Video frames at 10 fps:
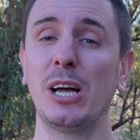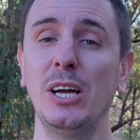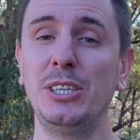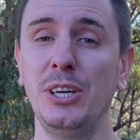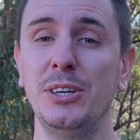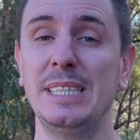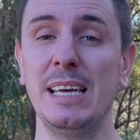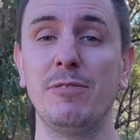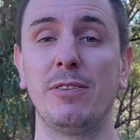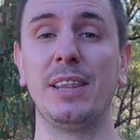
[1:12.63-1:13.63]
we're going to use the
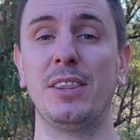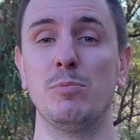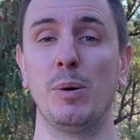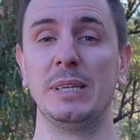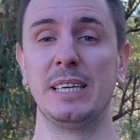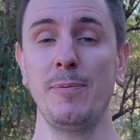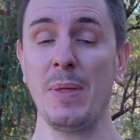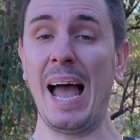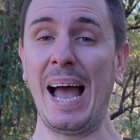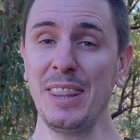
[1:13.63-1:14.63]
infrared thermometer
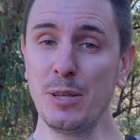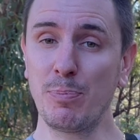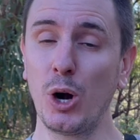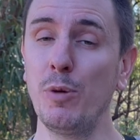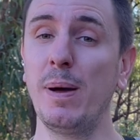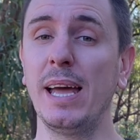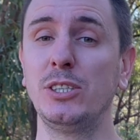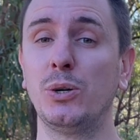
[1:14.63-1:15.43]
and the propane